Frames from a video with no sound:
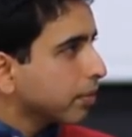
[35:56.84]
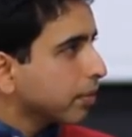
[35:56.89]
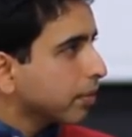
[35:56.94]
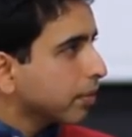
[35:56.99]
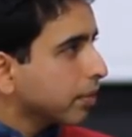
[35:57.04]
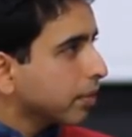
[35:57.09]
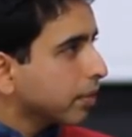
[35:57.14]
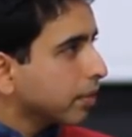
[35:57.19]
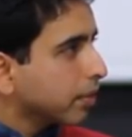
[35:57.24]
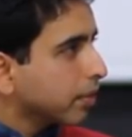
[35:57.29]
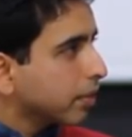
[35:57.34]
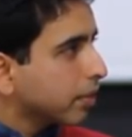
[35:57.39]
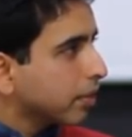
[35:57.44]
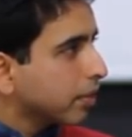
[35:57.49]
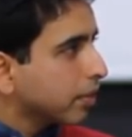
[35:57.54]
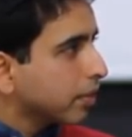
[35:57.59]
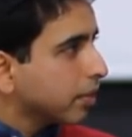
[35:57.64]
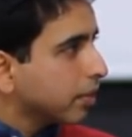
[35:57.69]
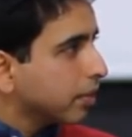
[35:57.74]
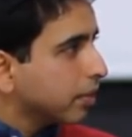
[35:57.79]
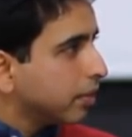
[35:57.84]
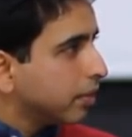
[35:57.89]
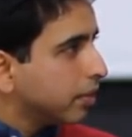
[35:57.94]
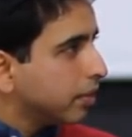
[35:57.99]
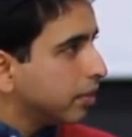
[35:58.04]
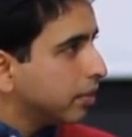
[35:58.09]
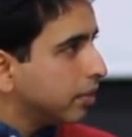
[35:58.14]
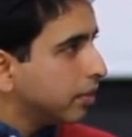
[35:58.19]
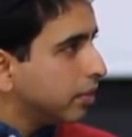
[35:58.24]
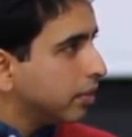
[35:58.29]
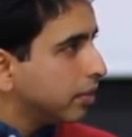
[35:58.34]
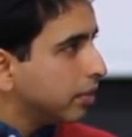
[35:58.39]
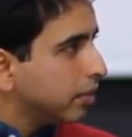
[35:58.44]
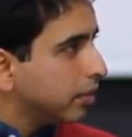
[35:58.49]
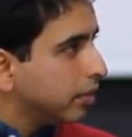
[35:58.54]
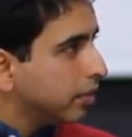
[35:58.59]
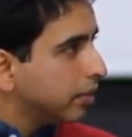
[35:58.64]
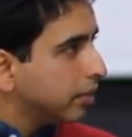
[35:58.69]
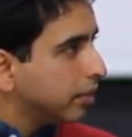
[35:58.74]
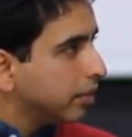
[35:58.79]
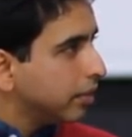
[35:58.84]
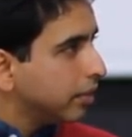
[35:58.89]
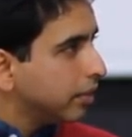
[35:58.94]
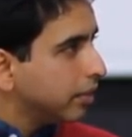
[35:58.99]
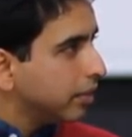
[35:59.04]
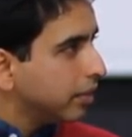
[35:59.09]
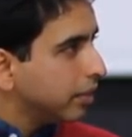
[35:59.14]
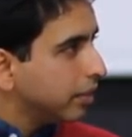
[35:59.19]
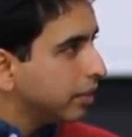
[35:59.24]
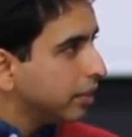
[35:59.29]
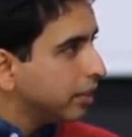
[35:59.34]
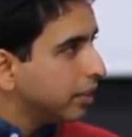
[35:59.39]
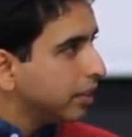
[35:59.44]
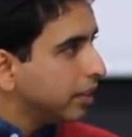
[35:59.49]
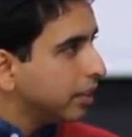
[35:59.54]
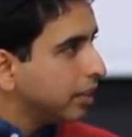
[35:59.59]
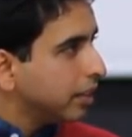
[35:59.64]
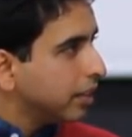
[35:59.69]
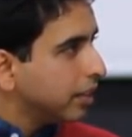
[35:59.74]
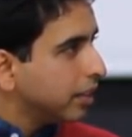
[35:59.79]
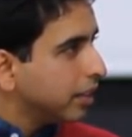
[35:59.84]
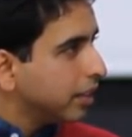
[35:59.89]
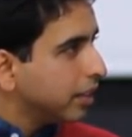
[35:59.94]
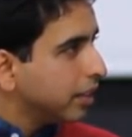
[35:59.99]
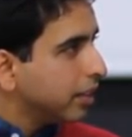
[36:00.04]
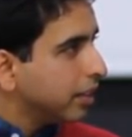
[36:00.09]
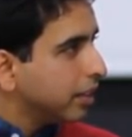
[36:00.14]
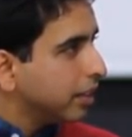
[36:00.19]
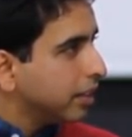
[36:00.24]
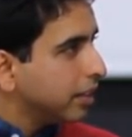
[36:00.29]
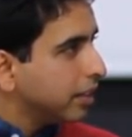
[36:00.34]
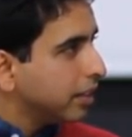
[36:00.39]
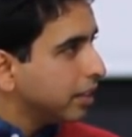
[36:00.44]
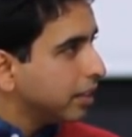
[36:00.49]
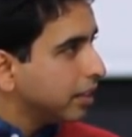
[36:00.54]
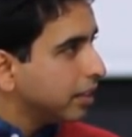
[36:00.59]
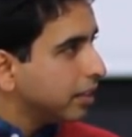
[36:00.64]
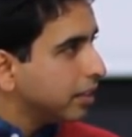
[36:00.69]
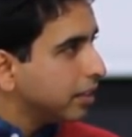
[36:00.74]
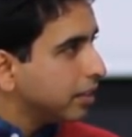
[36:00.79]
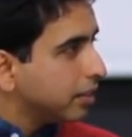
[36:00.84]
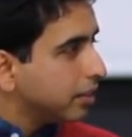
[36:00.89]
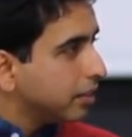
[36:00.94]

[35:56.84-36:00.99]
(not speaking)